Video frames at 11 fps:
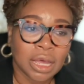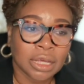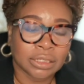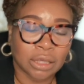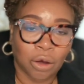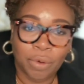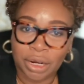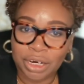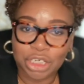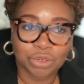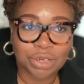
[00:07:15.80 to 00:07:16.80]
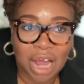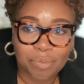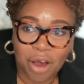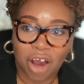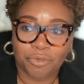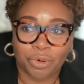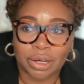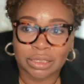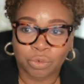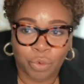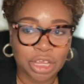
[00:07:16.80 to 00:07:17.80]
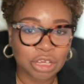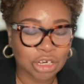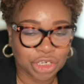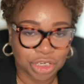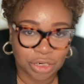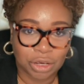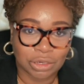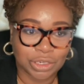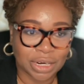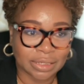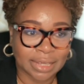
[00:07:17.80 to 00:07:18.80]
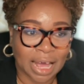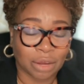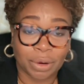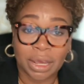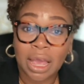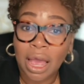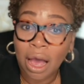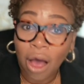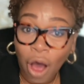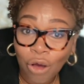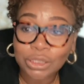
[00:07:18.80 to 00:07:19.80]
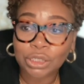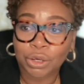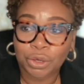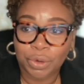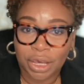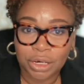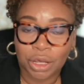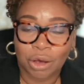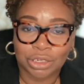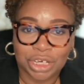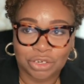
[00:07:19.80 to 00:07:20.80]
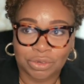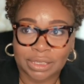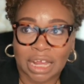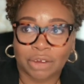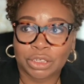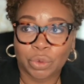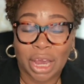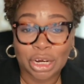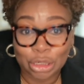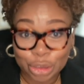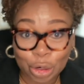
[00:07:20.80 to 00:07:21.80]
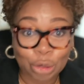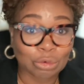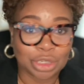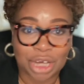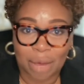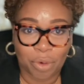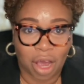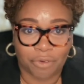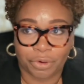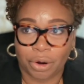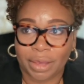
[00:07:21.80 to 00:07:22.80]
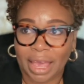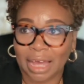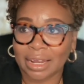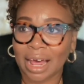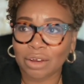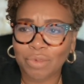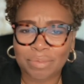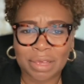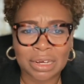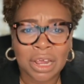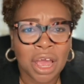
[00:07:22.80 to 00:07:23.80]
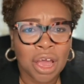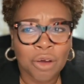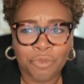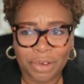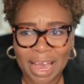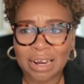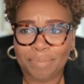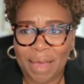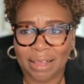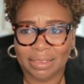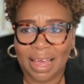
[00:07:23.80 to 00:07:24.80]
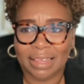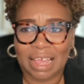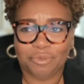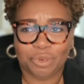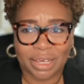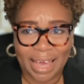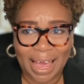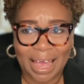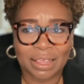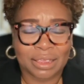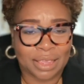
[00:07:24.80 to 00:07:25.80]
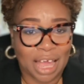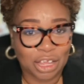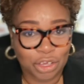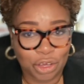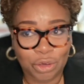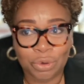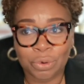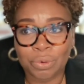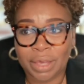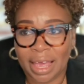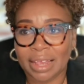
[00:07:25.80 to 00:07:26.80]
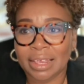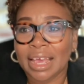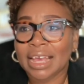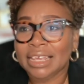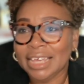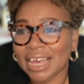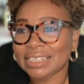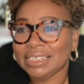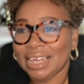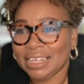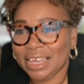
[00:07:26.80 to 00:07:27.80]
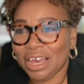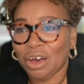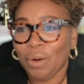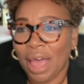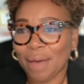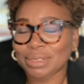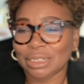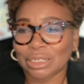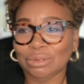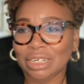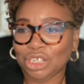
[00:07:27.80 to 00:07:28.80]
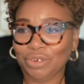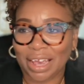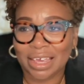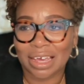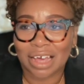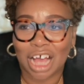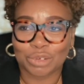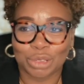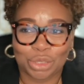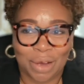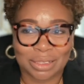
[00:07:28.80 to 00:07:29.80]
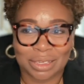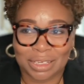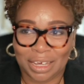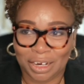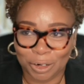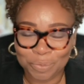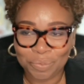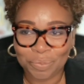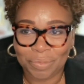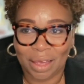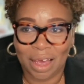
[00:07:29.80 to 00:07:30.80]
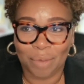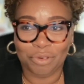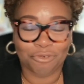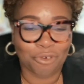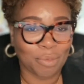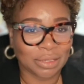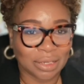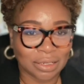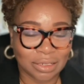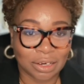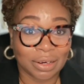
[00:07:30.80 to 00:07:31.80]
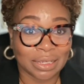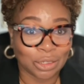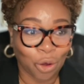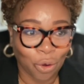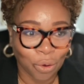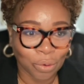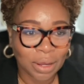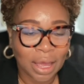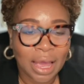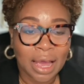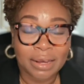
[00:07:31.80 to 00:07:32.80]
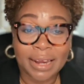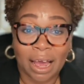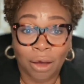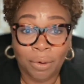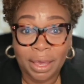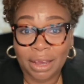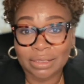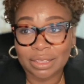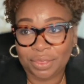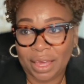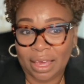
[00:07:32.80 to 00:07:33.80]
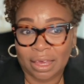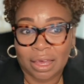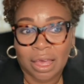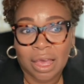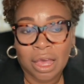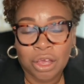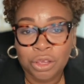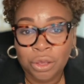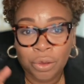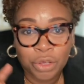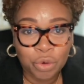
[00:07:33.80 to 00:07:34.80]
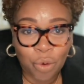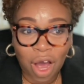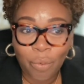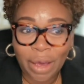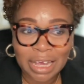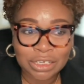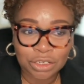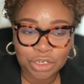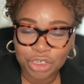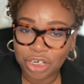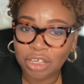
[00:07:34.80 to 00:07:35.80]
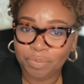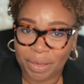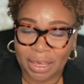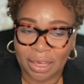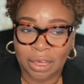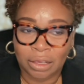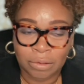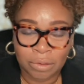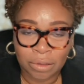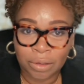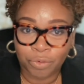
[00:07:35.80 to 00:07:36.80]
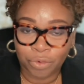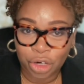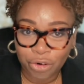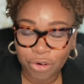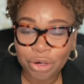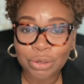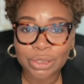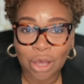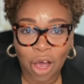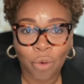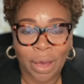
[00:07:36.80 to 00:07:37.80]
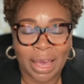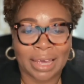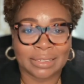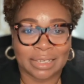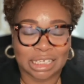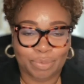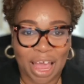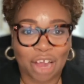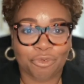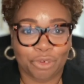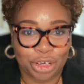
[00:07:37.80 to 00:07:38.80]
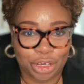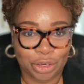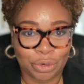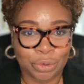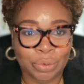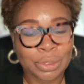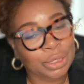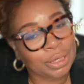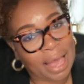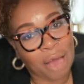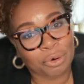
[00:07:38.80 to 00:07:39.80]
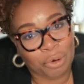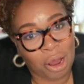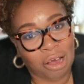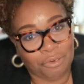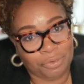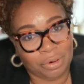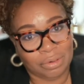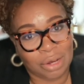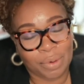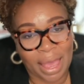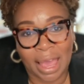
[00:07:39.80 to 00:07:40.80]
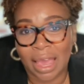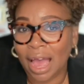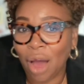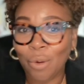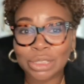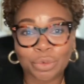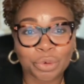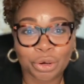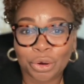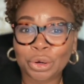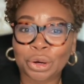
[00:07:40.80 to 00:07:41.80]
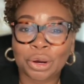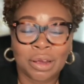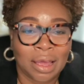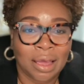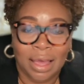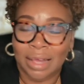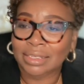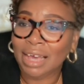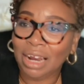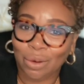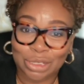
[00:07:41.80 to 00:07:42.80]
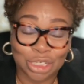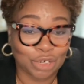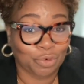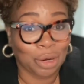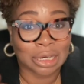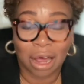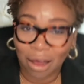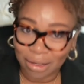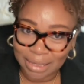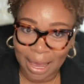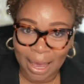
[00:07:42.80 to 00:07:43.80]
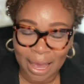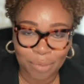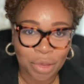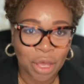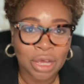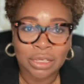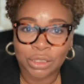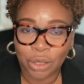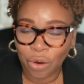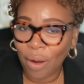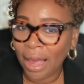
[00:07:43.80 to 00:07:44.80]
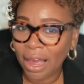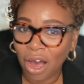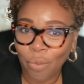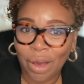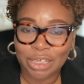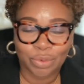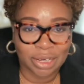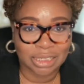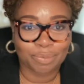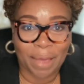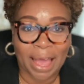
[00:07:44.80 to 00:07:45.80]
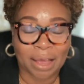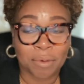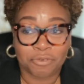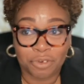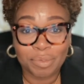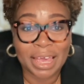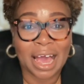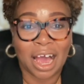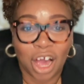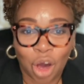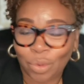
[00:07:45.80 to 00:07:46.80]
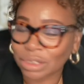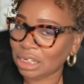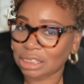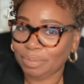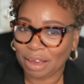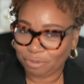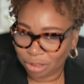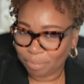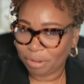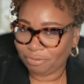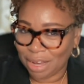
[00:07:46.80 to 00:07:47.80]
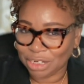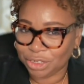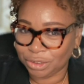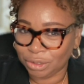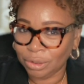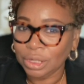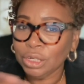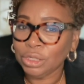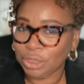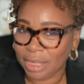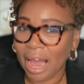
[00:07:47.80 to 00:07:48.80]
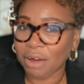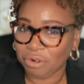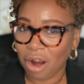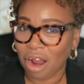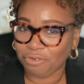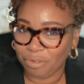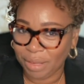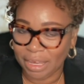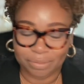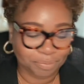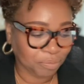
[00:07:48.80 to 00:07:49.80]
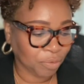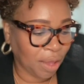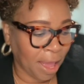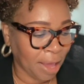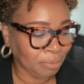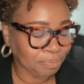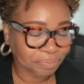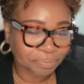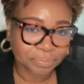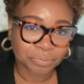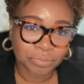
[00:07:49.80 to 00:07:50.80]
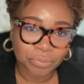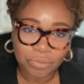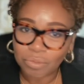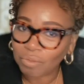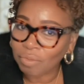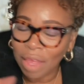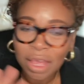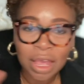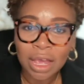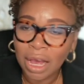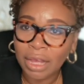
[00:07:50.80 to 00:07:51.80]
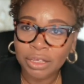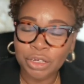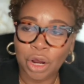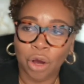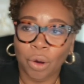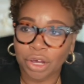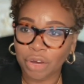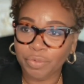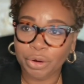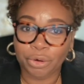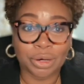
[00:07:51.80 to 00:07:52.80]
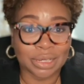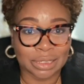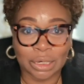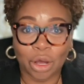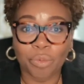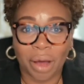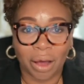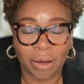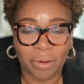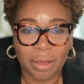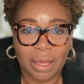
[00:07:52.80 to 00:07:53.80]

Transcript: So initial job offer is when you should negotiate a salary. Also, you can negotiate your salary doing an internal job offer. Okay. A lot of women forget about that. They forget that you can, yes, Danielle, absolutely. Tracking accomplishments throughout the year, performance is gold. Now, here's the thing. You always should be, recruiters always expect for you to counter offer. Okay. I was a recruiter in talent acquisition for a long time. So I always would expect, for me, I always expect for the professional to counter offer me. Okay. A good recruiter doesn't lowball.